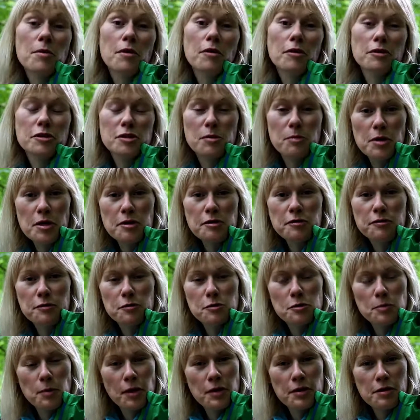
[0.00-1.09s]
across a beautiful
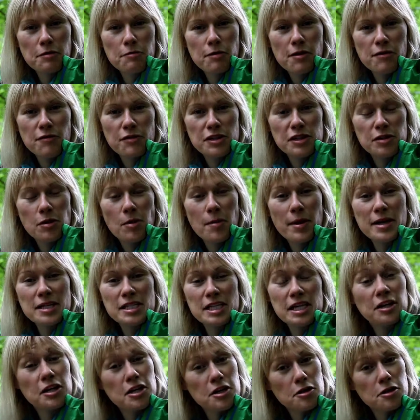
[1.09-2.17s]
spot in the river so I'm actually going to